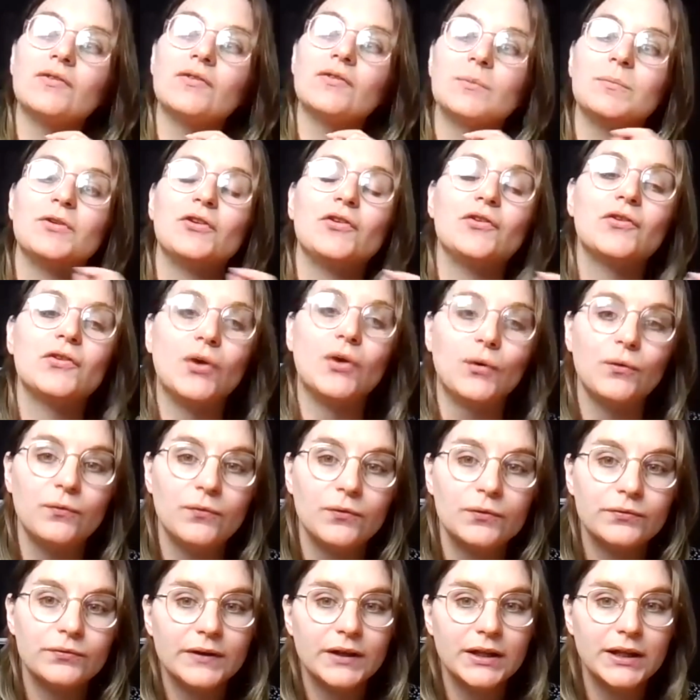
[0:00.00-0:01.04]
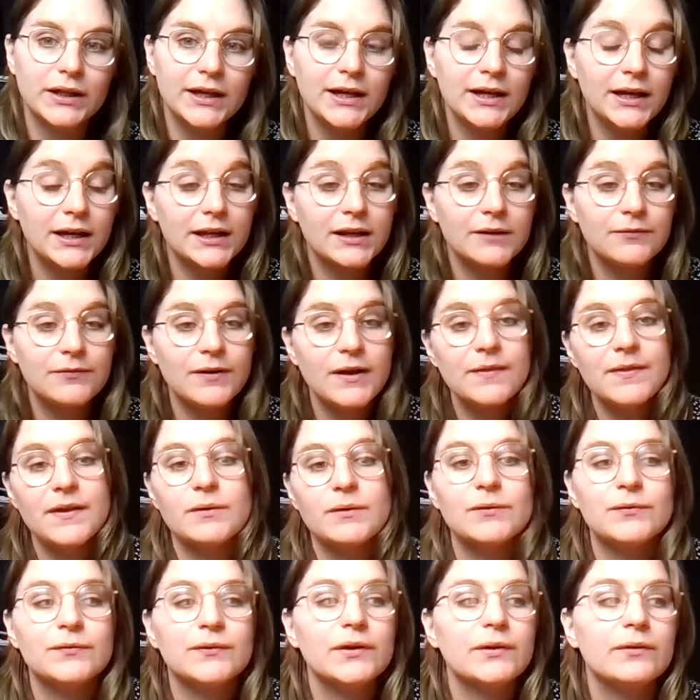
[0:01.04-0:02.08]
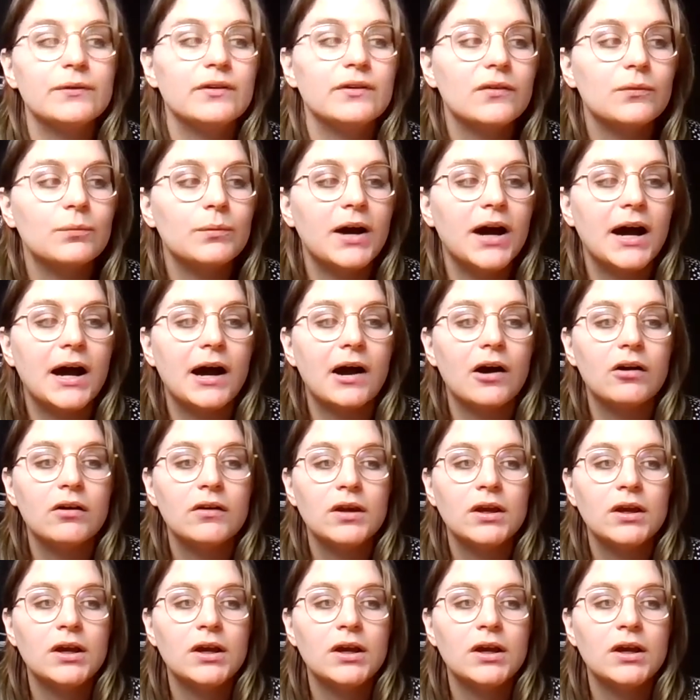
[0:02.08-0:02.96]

can be so fulfilling. And I found that with Fluid as well.